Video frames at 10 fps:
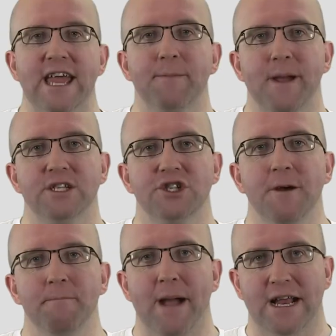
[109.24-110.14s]
Geekbench
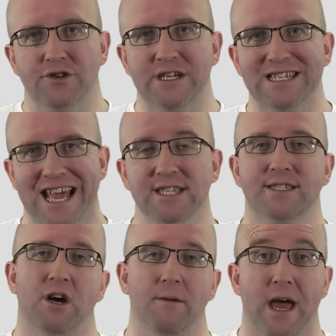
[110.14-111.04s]
battery test
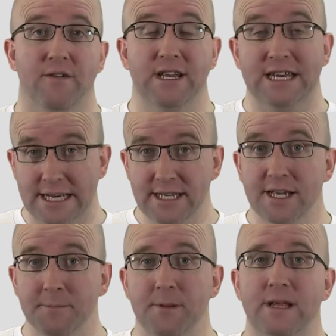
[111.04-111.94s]
time out of it. It didn't
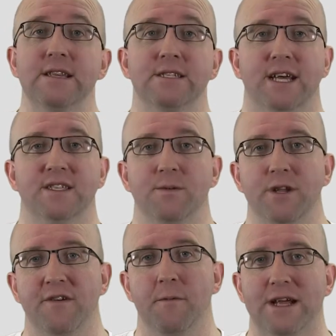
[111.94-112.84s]
complete the test, so we
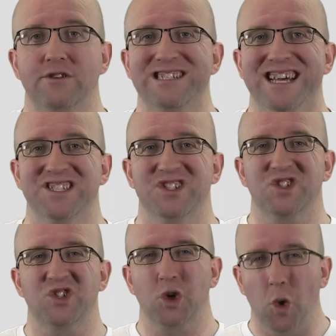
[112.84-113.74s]
don't have a battery
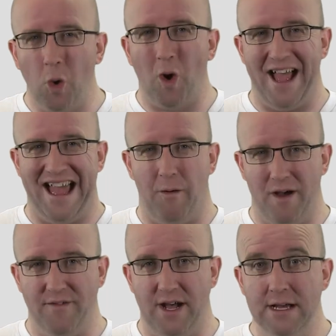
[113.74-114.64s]
test score,
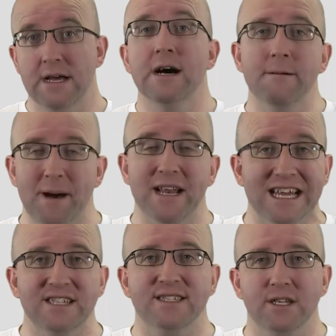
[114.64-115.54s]
however. But
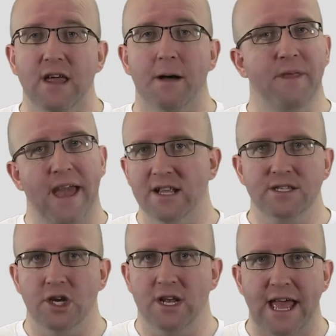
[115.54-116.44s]
it's still up there, and
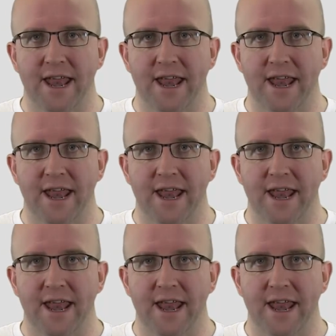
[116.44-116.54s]
certainly